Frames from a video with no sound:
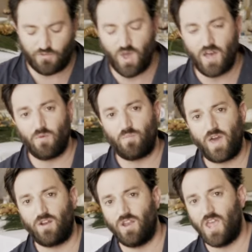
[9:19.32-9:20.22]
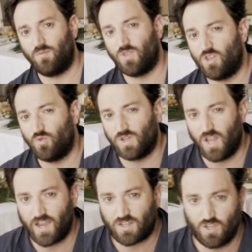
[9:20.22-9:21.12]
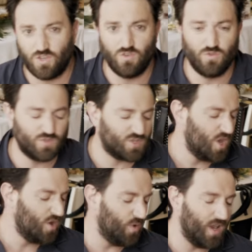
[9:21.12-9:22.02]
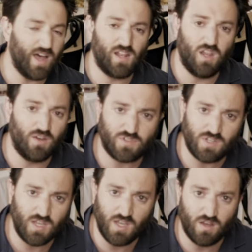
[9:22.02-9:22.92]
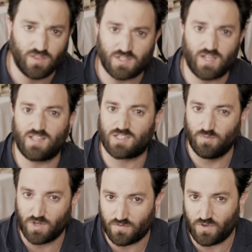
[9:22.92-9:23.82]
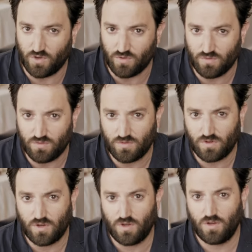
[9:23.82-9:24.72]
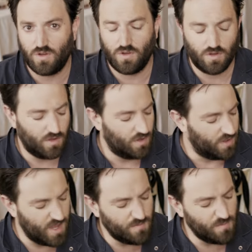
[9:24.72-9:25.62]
if you have a better name that you would like to use, well, I'd love to hear the testament of you. The